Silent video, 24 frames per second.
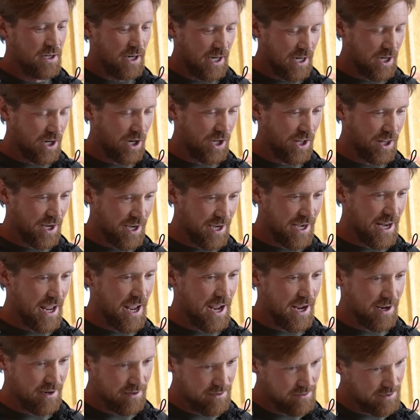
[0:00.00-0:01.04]
I call it a
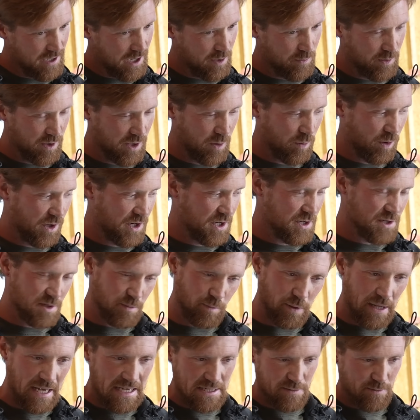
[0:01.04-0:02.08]
day, I really want to use a
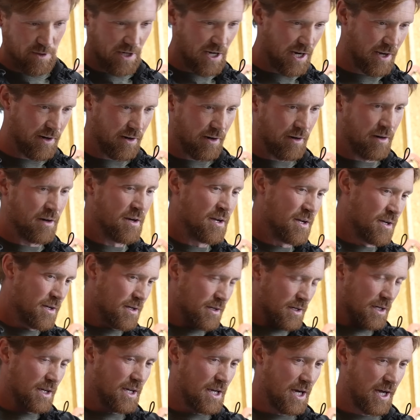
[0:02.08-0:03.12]
plasma cutter,
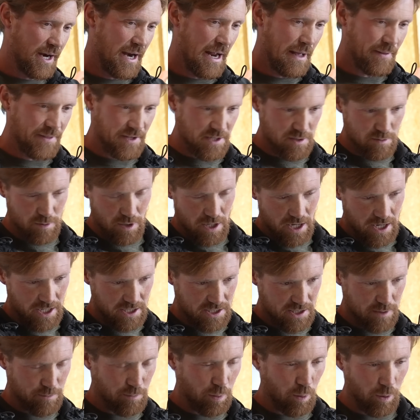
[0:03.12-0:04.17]
cut out these
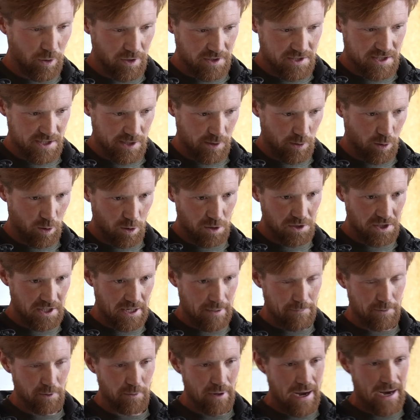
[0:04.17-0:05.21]
supports that are holding
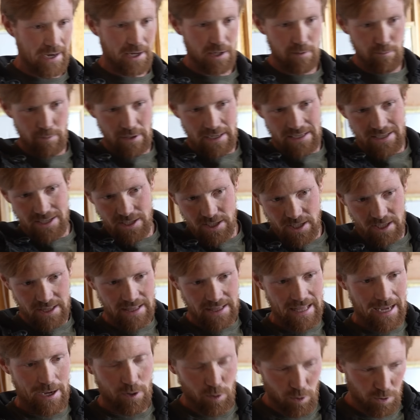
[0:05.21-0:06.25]
up the rack and pinion, get
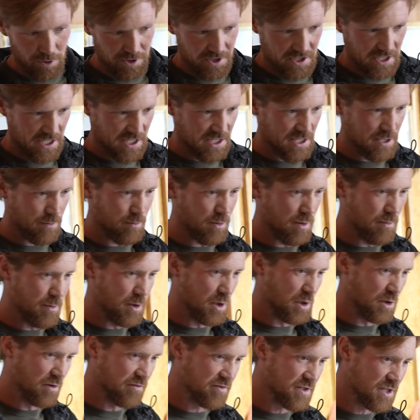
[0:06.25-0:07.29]
that whole system
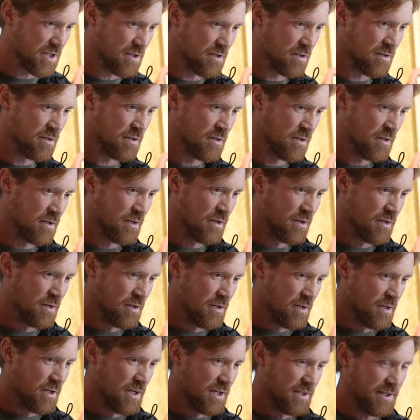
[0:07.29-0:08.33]
removed,
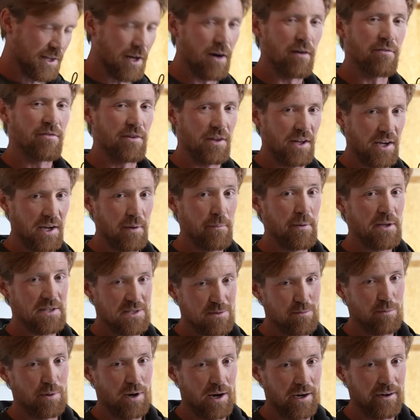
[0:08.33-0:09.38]
and then I'll feel like I made
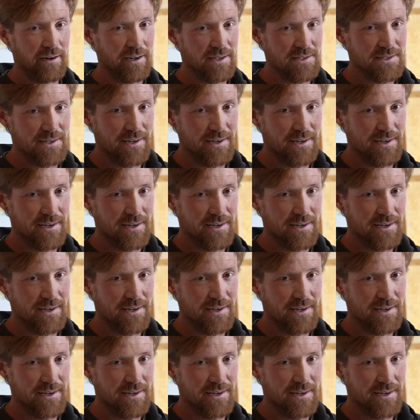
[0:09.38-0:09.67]
some progress